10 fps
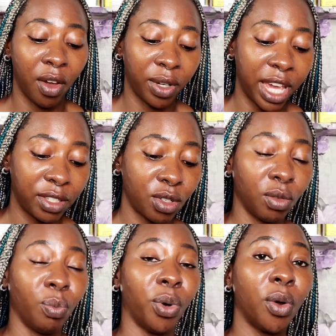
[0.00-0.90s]
Okay,
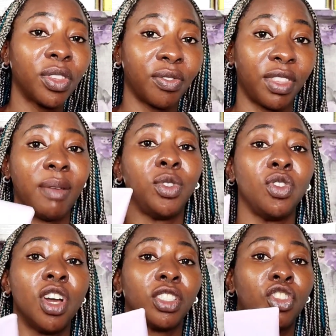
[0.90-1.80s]
so both of them
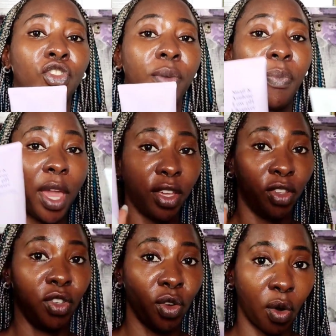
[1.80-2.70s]
do not strip
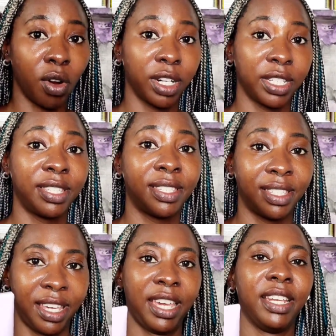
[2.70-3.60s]
your
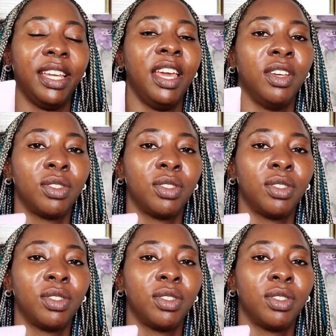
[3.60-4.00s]
skin.